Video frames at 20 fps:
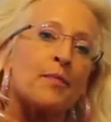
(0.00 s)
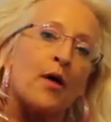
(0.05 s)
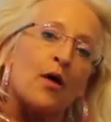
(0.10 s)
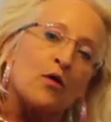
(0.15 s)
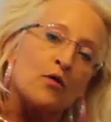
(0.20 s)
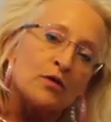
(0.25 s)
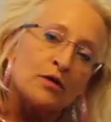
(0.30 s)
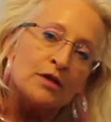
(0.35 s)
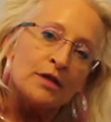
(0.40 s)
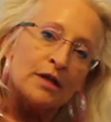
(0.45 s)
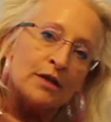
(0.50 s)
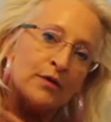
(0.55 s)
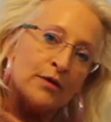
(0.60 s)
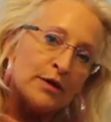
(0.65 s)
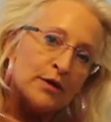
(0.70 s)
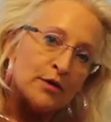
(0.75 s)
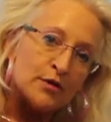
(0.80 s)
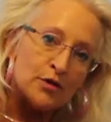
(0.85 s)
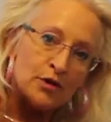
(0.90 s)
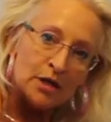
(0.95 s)

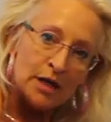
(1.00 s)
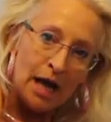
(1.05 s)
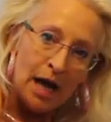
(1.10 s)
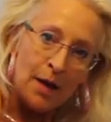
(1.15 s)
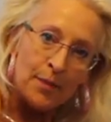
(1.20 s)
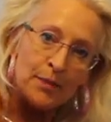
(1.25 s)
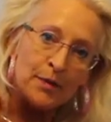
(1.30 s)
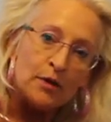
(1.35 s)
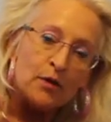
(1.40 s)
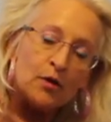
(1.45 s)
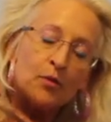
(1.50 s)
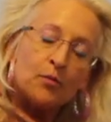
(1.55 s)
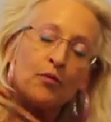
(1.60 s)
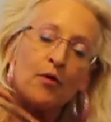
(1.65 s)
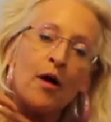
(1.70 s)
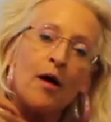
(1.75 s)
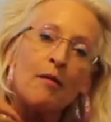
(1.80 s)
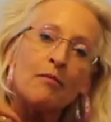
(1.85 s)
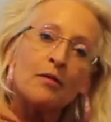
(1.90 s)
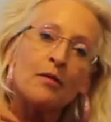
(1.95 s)
posterior scapular
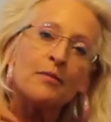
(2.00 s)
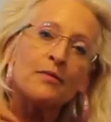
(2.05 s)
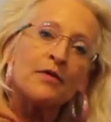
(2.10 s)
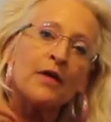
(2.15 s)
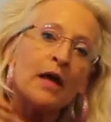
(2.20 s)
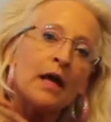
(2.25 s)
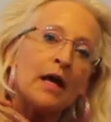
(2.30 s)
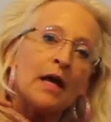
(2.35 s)
problems